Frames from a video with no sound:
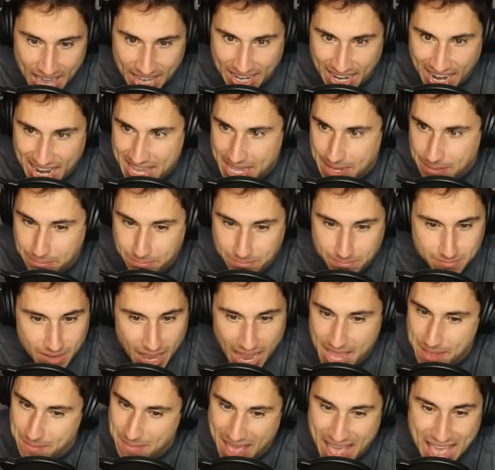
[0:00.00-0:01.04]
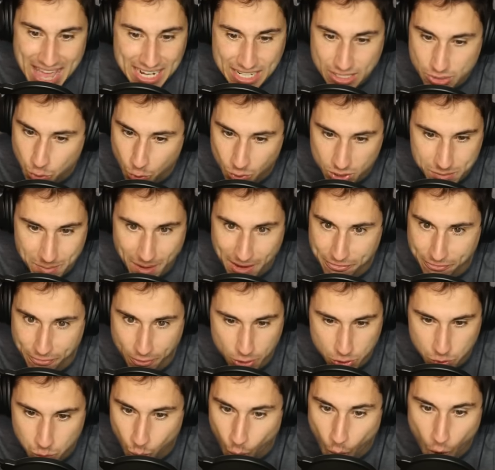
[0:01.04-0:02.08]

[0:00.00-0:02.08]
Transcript: and I am I am heading towards my first